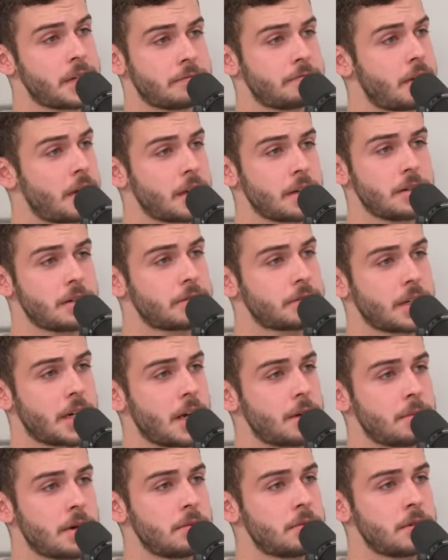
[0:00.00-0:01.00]
fuck off, get
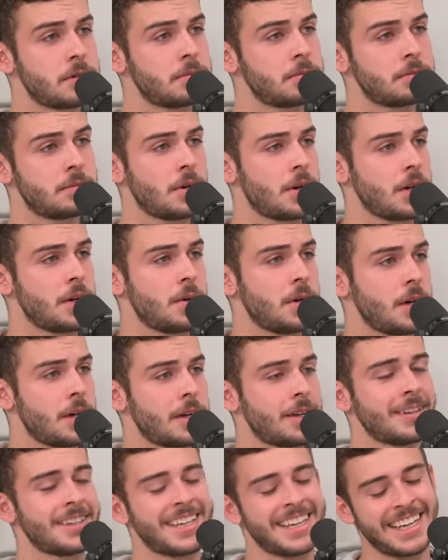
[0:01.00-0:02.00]
out my room. Why are you here?
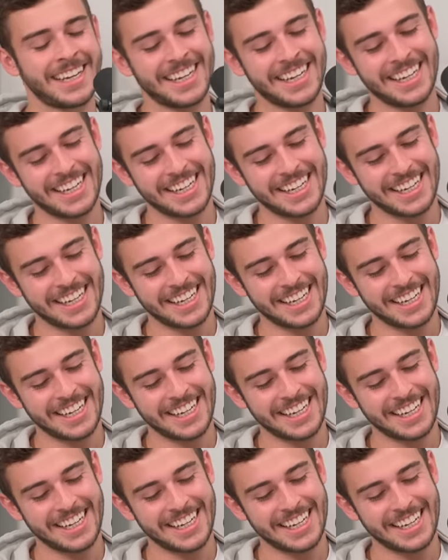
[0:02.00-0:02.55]
Yeah,